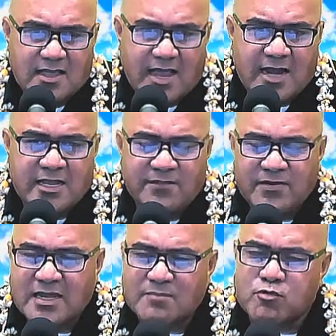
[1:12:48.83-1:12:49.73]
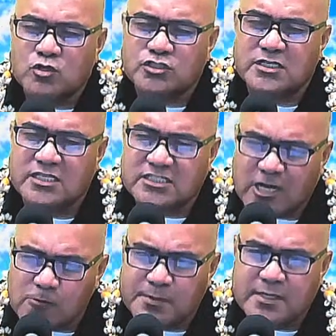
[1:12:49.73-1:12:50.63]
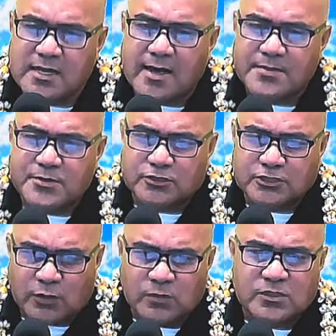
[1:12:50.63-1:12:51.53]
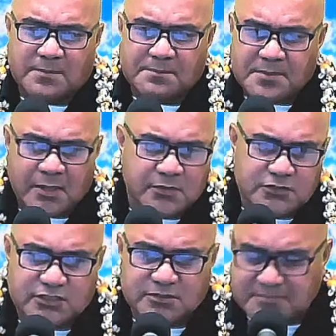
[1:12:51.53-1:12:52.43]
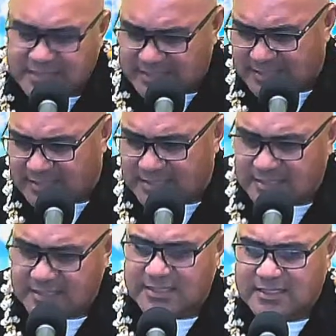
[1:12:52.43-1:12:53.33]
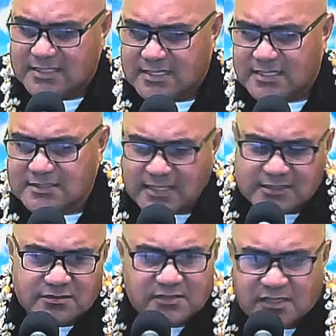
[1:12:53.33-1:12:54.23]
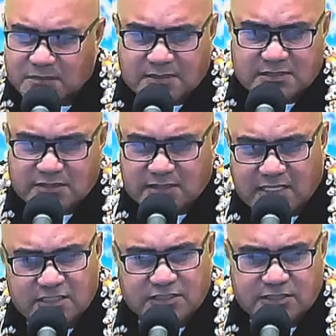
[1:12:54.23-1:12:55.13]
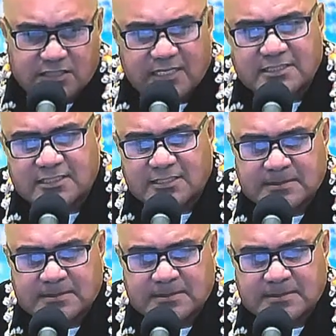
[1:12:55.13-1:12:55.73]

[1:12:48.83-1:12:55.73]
And even that person is helping the others. Don't come close to me, because I do not want you to get sick.